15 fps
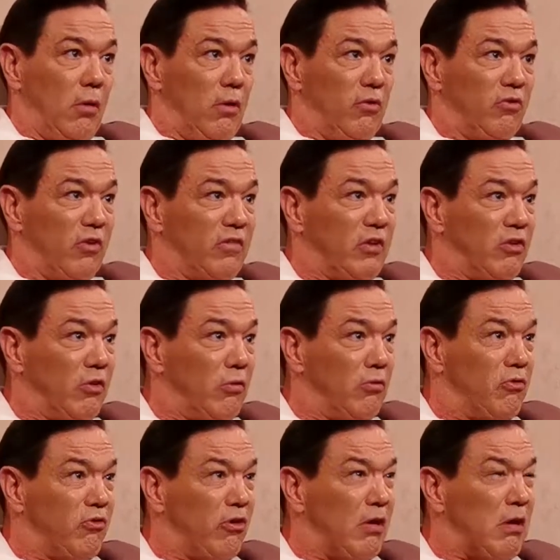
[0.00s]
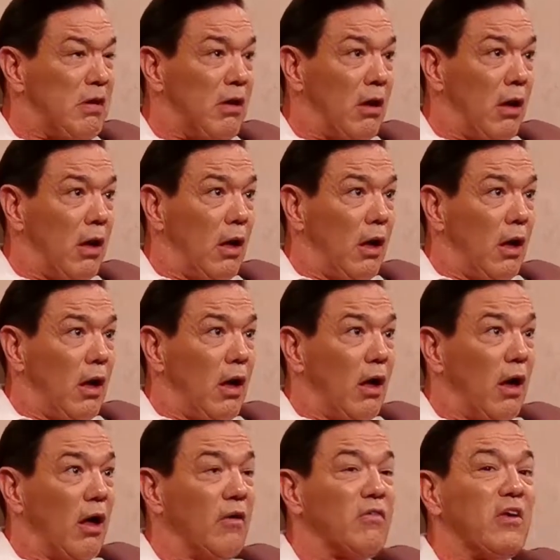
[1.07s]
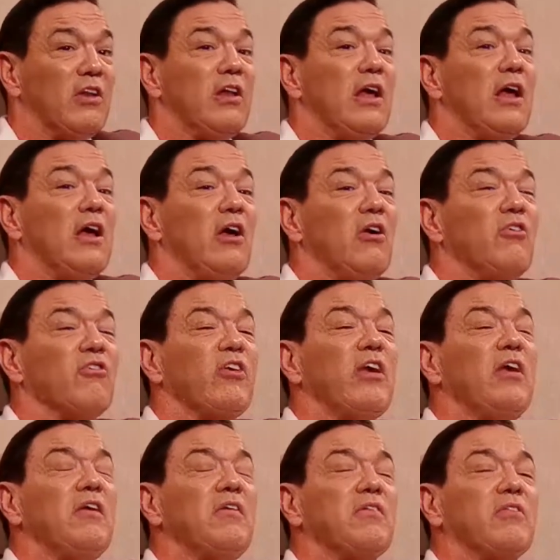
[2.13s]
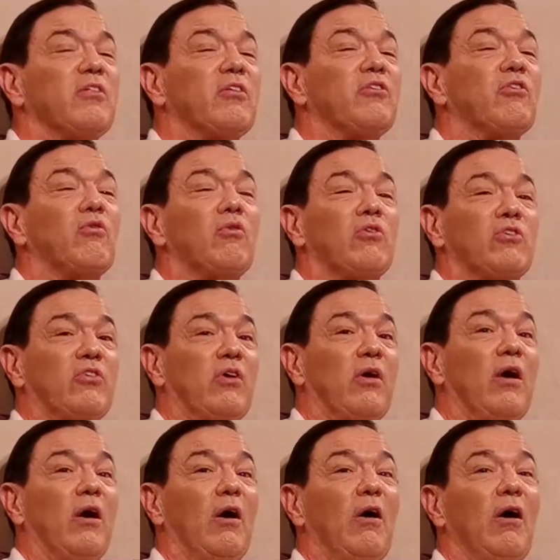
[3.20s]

She said, "Who's she?" I said, She's the daughter